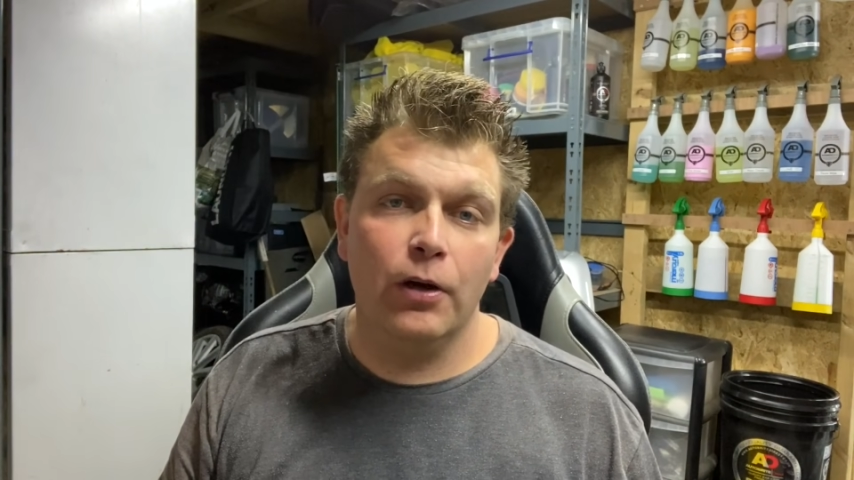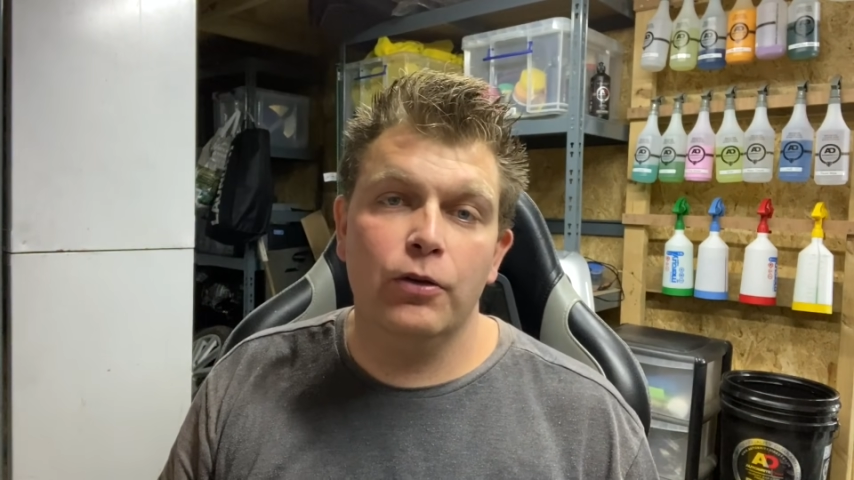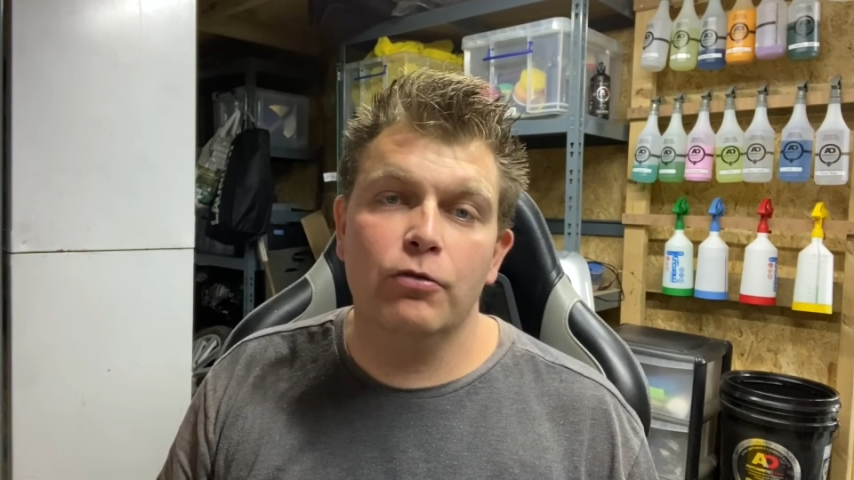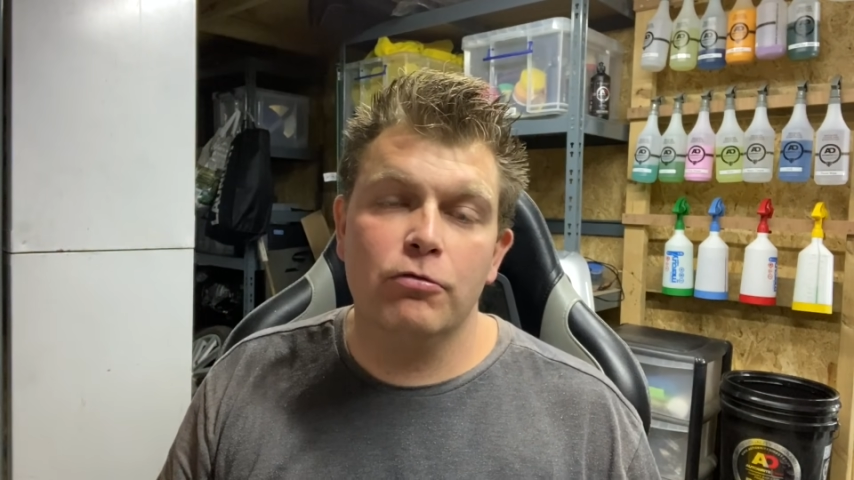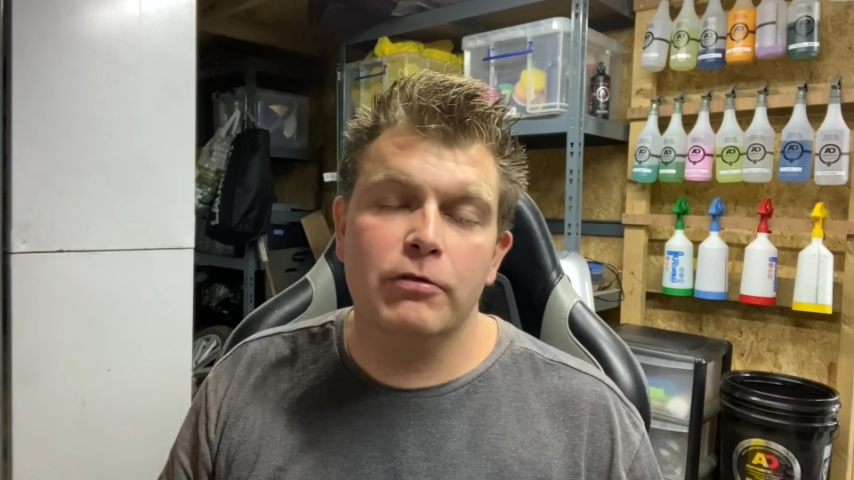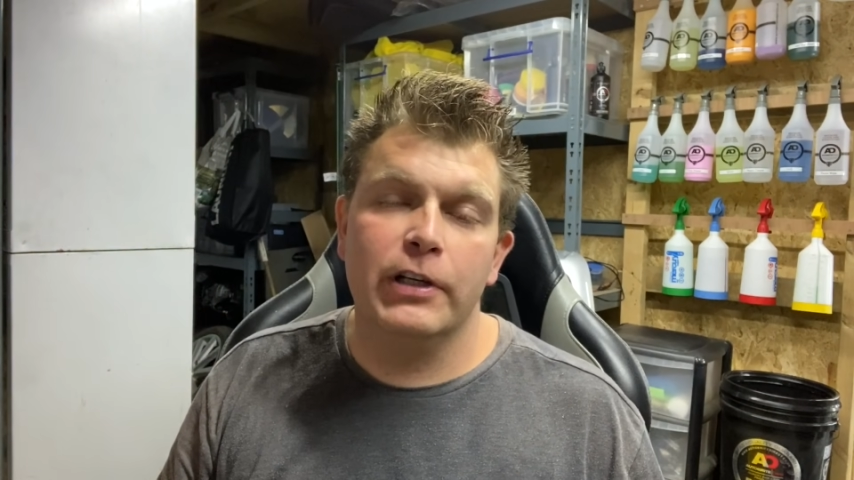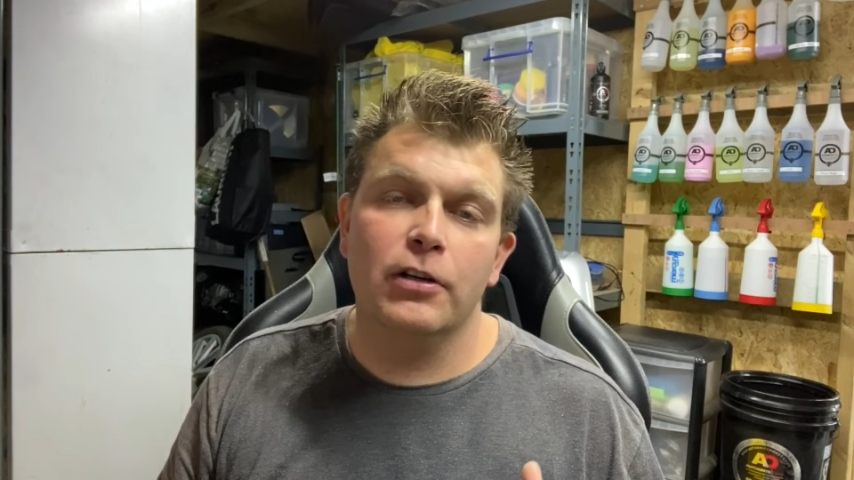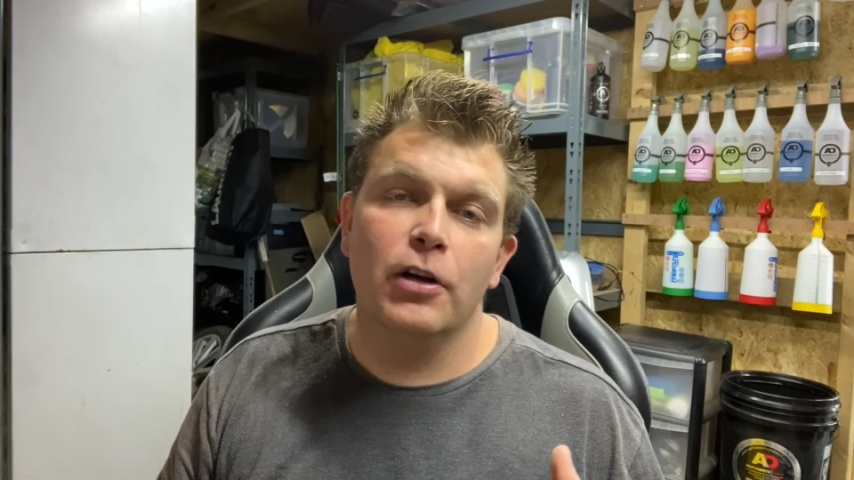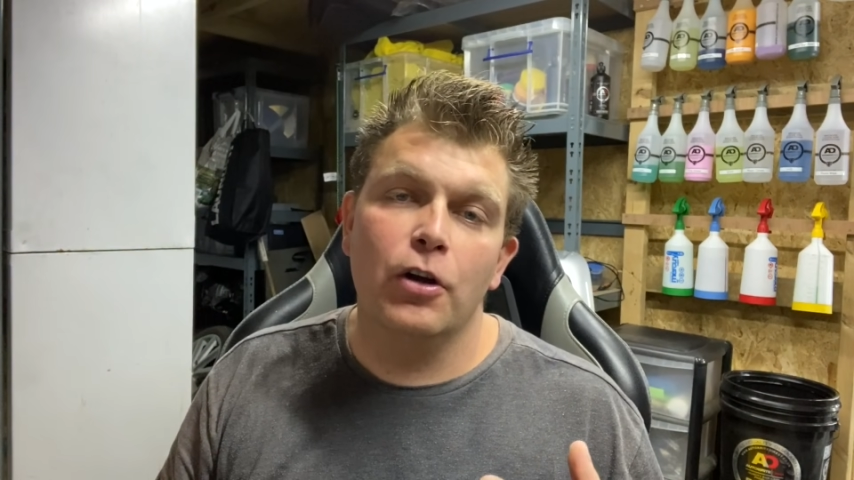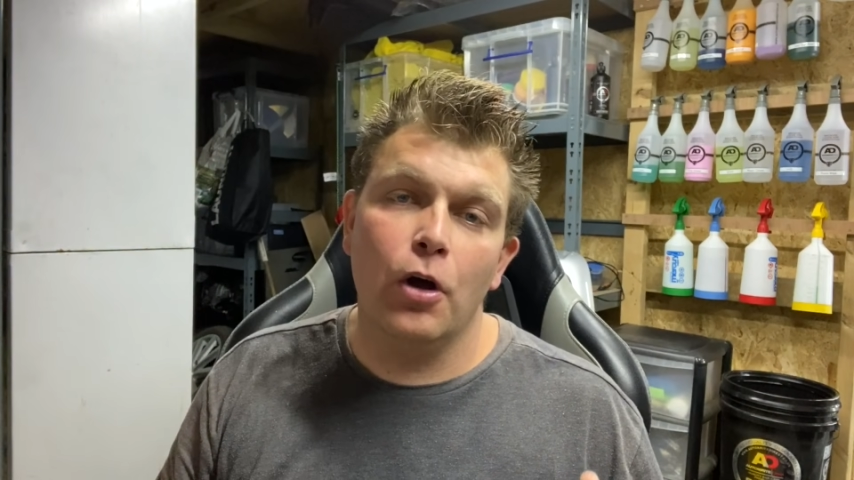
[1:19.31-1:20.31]
you're already
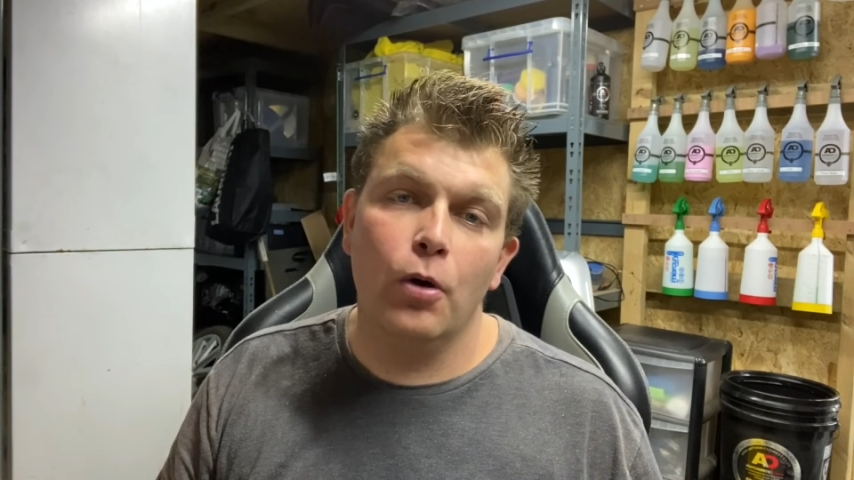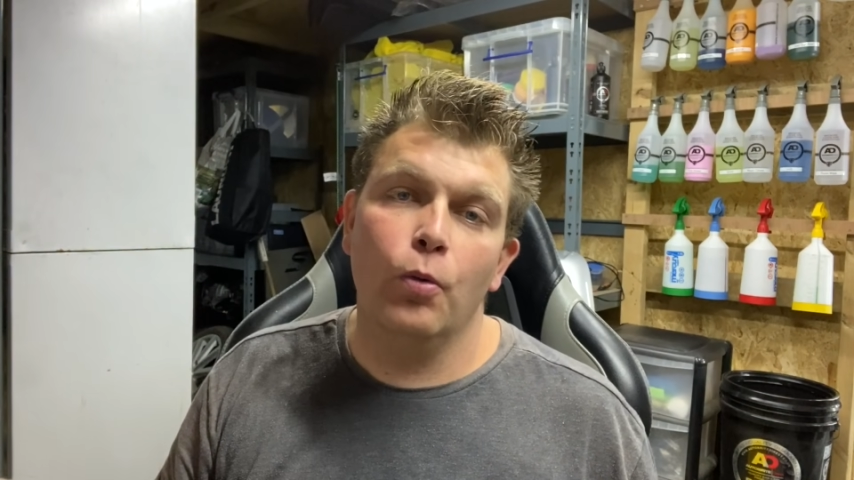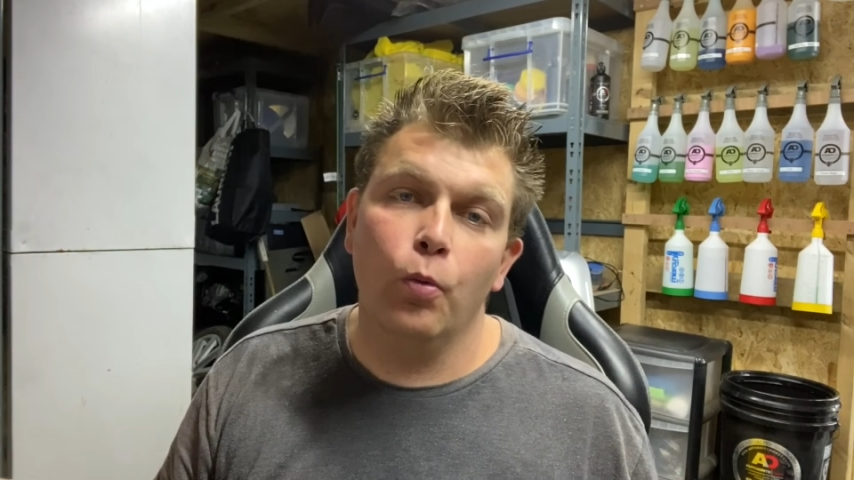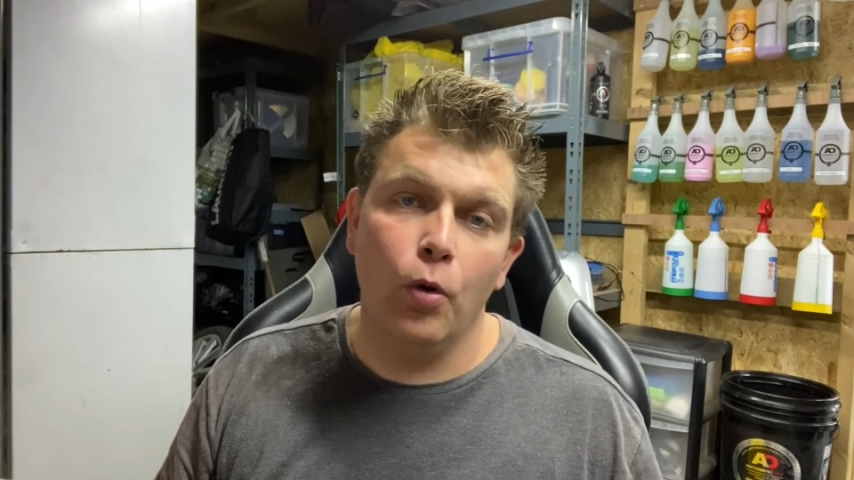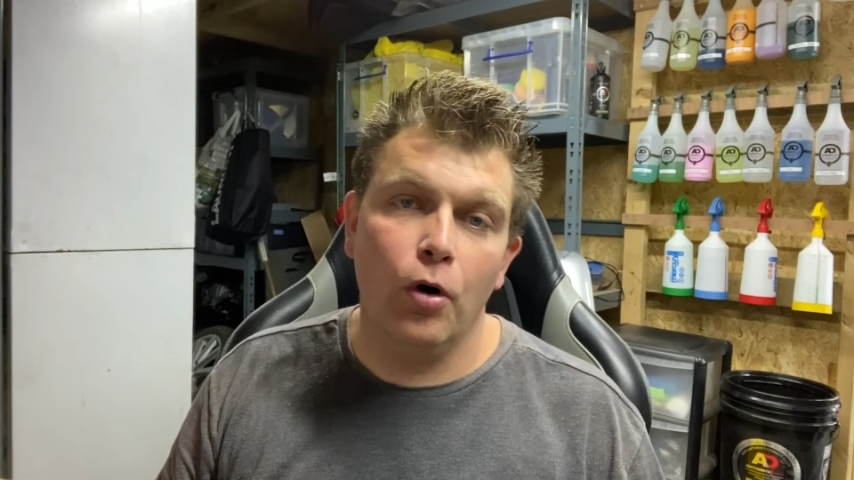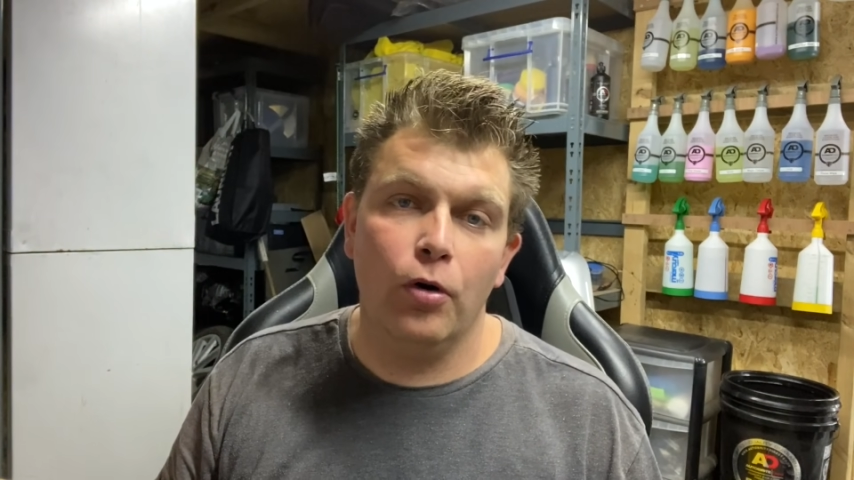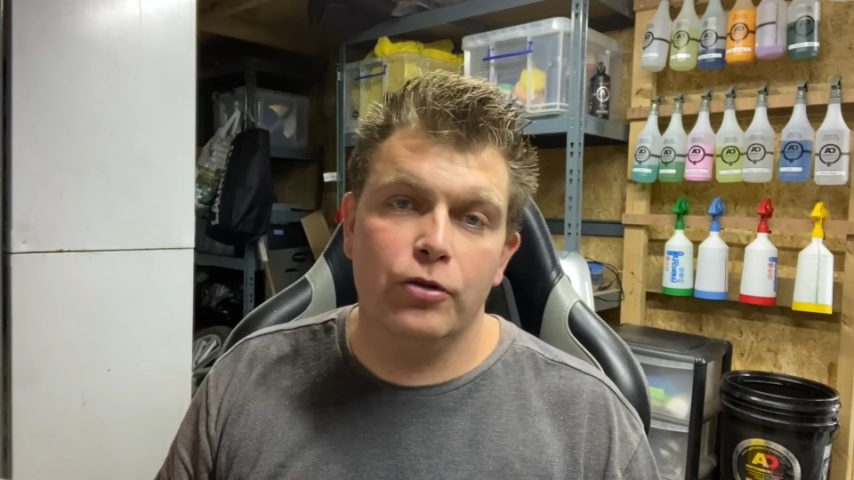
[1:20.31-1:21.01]
going to know what